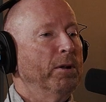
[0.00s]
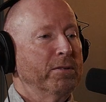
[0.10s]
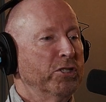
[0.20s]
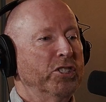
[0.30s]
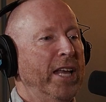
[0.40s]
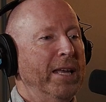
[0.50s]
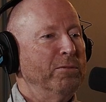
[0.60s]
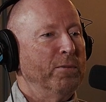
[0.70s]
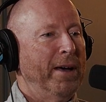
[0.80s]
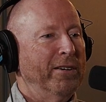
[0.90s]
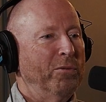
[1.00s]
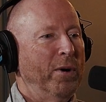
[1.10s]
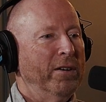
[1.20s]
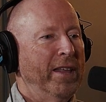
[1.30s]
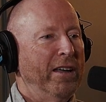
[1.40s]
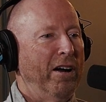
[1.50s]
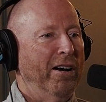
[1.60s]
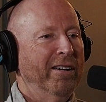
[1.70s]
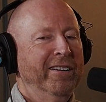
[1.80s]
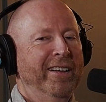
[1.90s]
are the same no matter where they
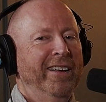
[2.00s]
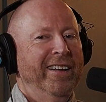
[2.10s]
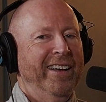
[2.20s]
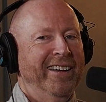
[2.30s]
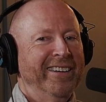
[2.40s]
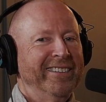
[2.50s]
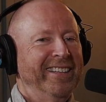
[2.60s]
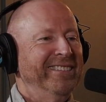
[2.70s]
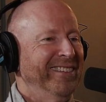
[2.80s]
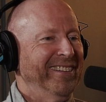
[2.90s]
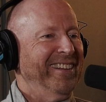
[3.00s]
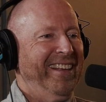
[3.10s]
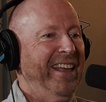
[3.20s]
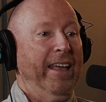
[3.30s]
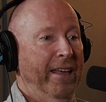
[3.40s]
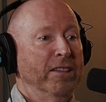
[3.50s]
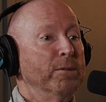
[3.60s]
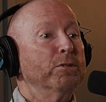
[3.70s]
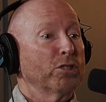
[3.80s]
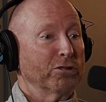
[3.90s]
are mm-hmm. uh, in, in the
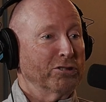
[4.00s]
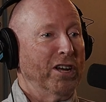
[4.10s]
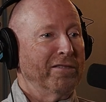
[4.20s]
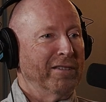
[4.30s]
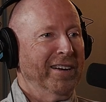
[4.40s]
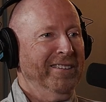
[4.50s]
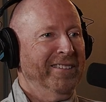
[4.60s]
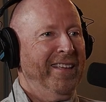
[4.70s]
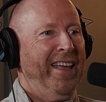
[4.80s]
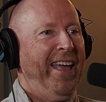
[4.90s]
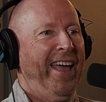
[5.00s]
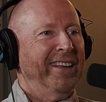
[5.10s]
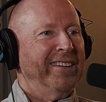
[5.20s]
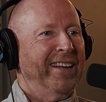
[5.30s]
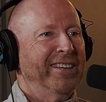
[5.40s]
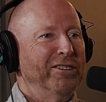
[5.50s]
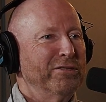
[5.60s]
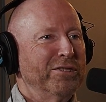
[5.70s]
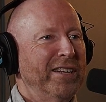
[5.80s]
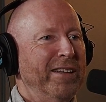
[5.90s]
musical genre. Mm-hmm. And I hear
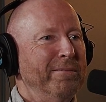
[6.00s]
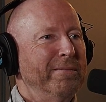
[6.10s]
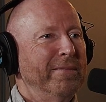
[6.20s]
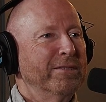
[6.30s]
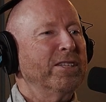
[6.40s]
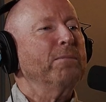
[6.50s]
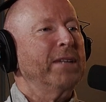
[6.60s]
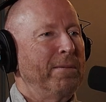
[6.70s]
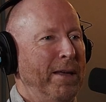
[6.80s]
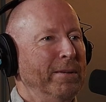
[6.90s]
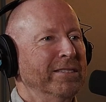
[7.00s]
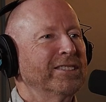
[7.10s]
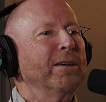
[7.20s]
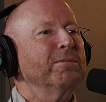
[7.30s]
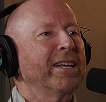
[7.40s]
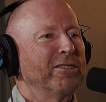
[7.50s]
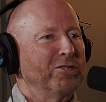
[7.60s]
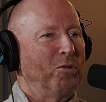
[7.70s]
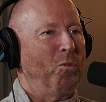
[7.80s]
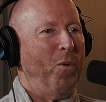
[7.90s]
you say, someday maybe, someday there's
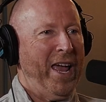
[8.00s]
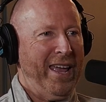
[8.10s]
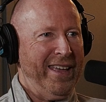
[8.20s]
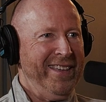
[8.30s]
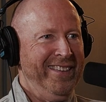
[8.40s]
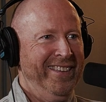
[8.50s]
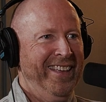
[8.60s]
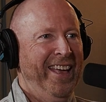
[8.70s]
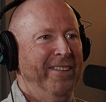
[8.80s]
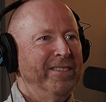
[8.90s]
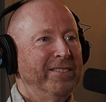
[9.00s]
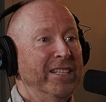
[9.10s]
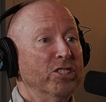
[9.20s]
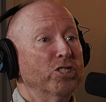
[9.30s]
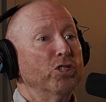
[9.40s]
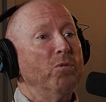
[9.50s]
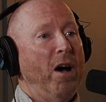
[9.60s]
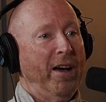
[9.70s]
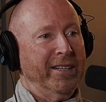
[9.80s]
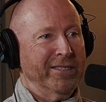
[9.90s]
a way that these two
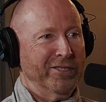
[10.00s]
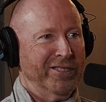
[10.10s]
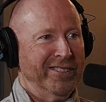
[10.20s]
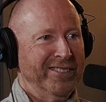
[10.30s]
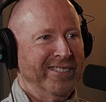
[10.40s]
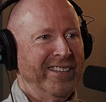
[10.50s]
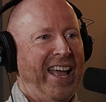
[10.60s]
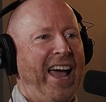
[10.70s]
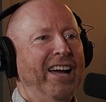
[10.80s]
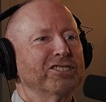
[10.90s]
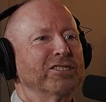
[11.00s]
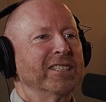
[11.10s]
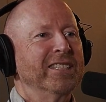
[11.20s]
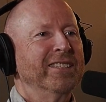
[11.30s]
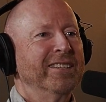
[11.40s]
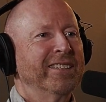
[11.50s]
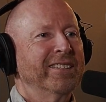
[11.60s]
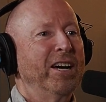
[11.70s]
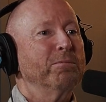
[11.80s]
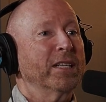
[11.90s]
audiences actually
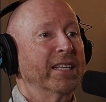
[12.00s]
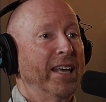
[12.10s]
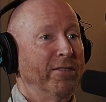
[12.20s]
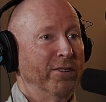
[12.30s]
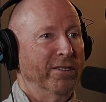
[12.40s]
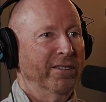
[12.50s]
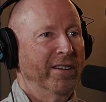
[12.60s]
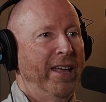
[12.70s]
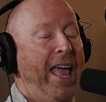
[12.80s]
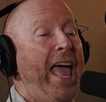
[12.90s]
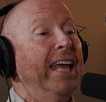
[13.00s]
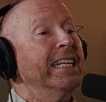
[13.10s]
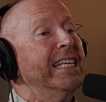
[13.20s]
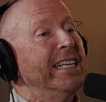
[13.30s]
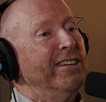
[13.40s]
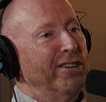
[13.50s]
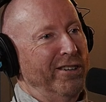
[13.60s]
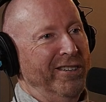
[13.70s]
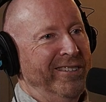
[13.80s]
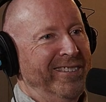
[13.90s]
come together mm-hmm. and hear